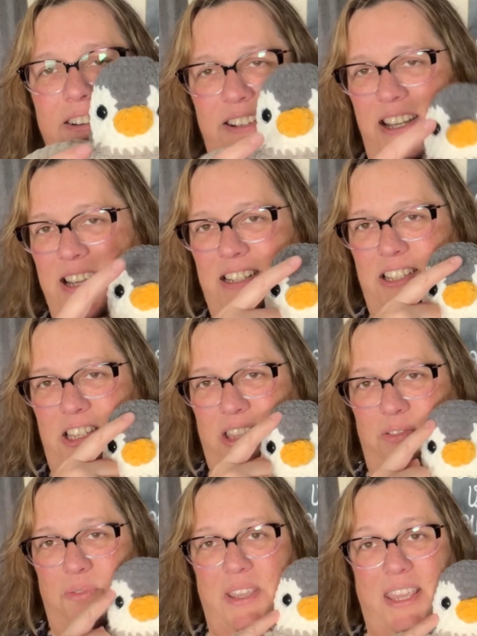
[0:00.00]
changes
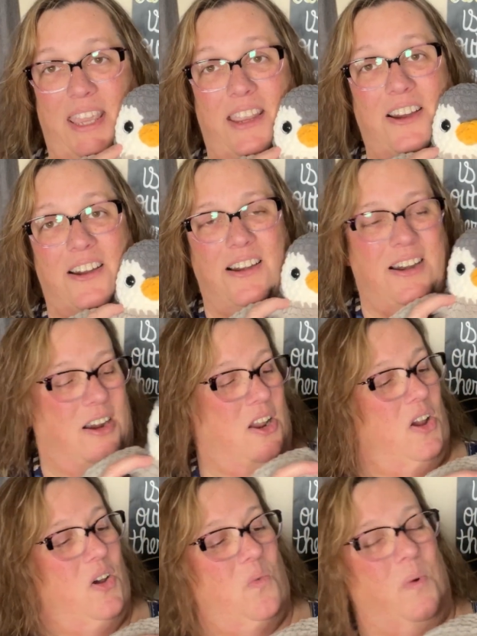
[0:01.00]
through here
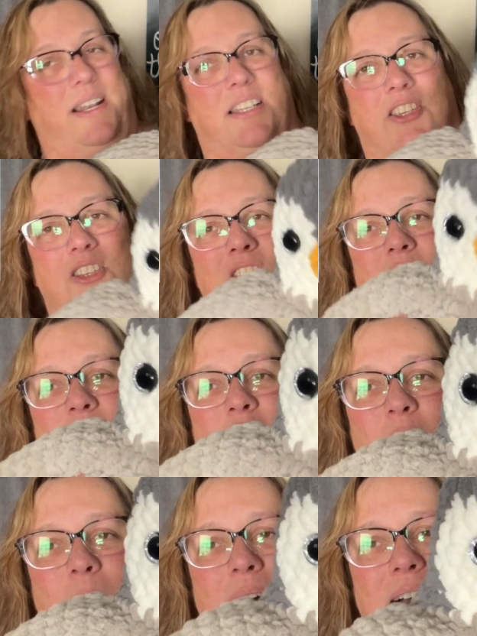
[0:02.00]
went
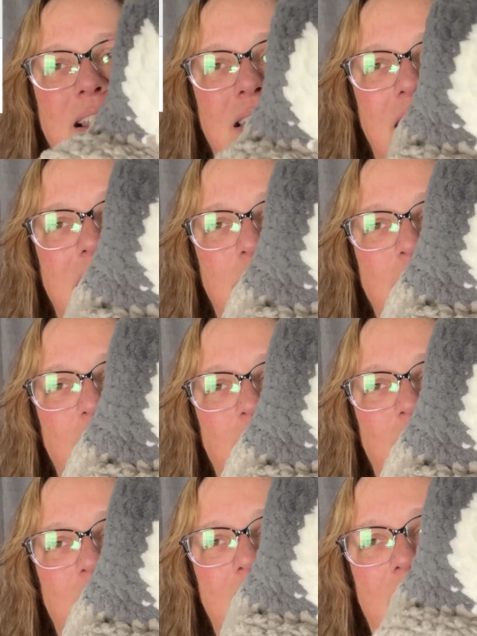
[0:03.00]
so much
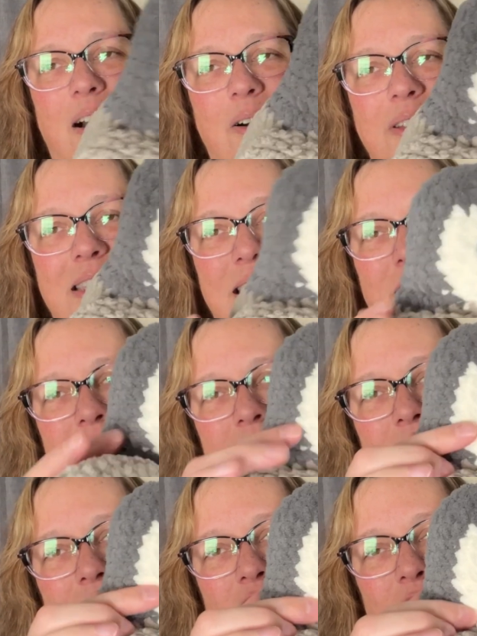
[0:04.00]
smoother than, oh, see, there's a
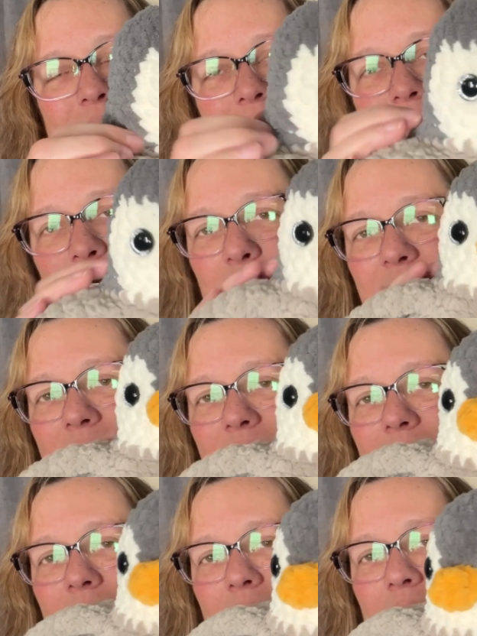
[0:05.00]
little showing there, but
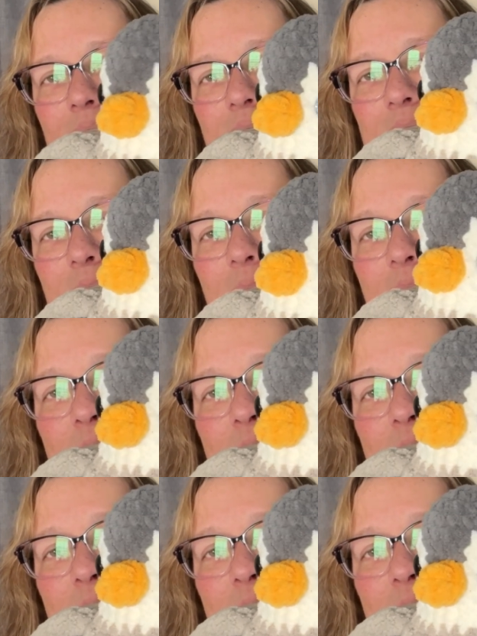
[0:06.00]
they went